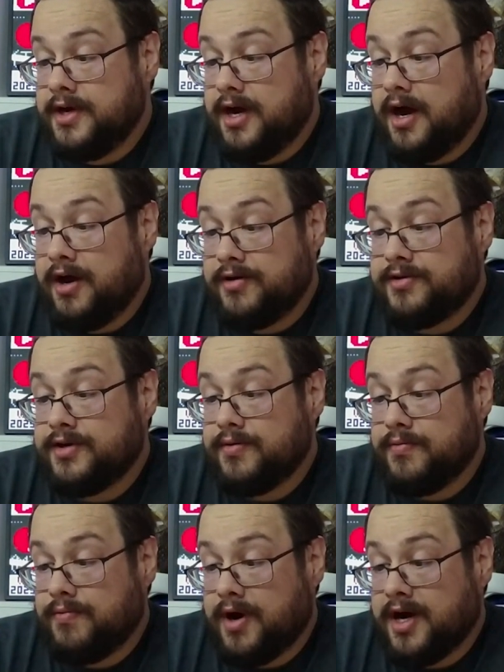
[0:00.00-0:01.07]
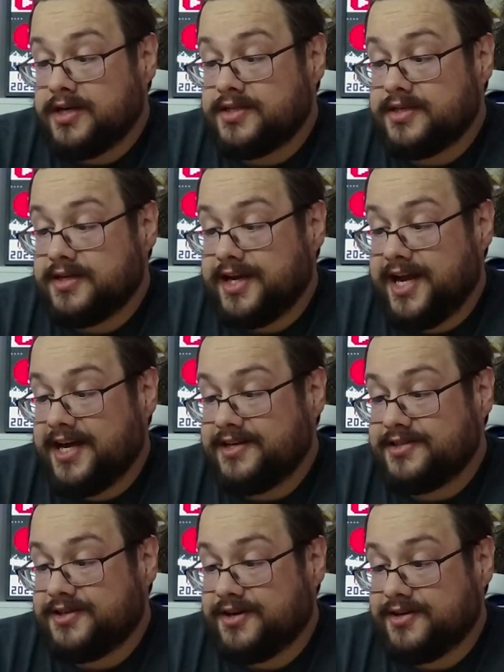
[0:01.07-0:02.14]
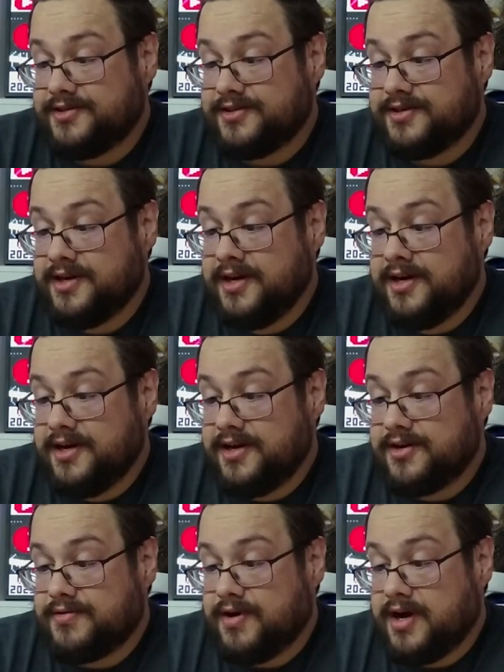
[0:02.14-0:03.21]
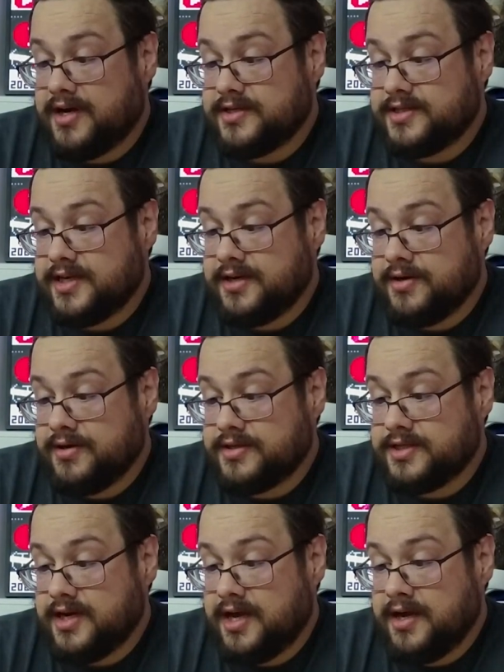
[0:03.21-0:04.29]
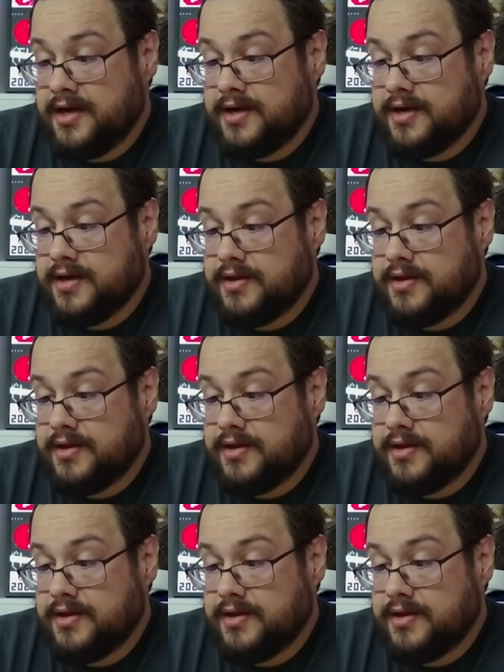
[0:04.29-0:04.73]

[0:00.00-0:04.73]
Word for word: 100-watt GAN charger across, it looks like